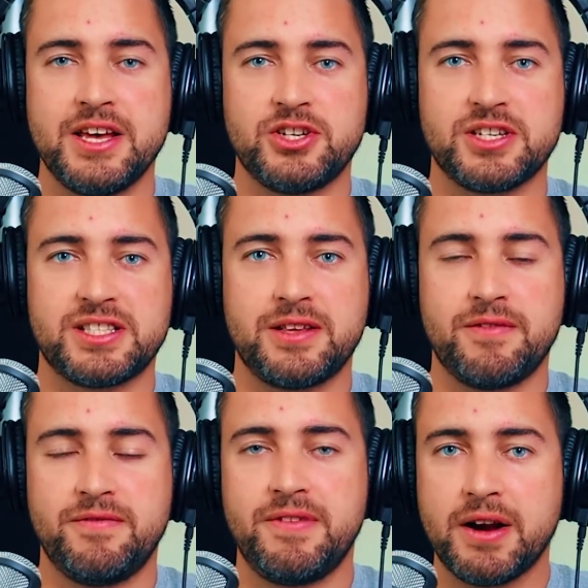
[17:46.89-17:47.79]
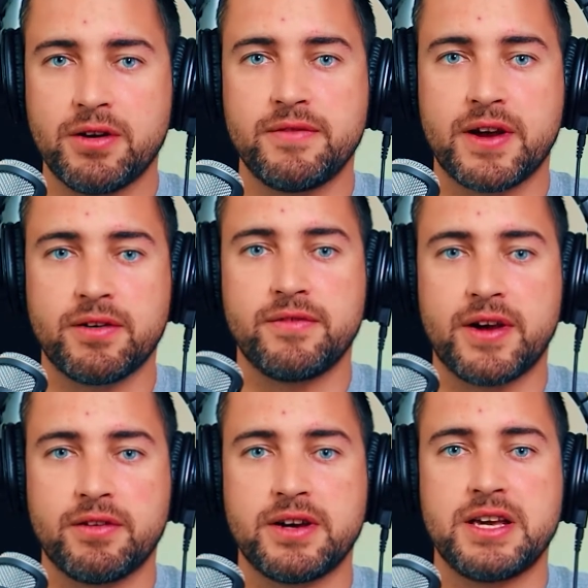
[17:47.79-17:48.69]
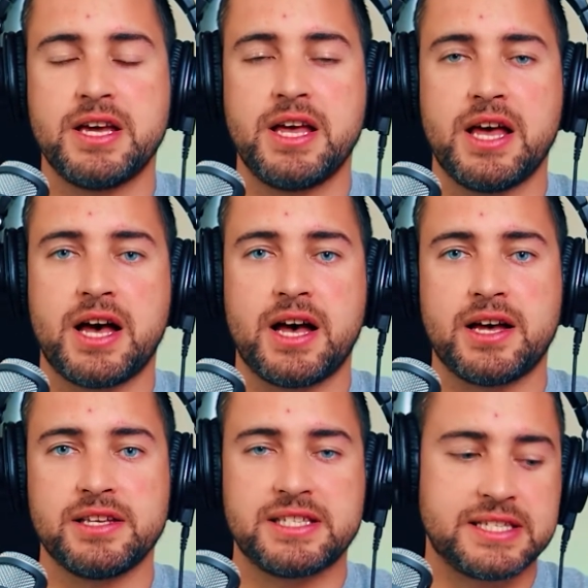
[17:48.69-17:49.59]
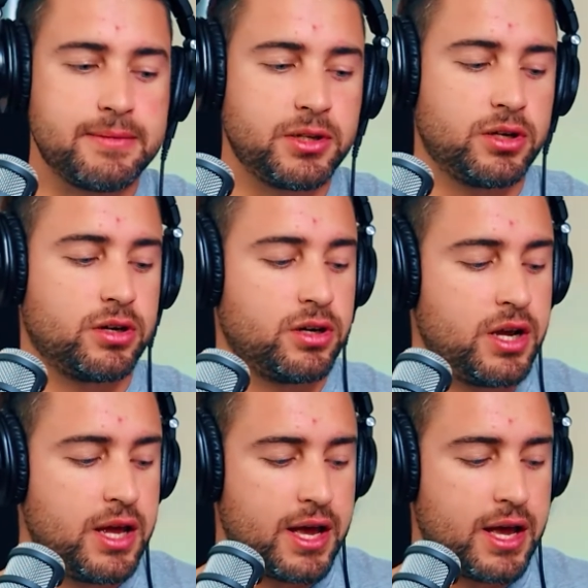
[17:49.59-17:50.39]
just the very, very, very similar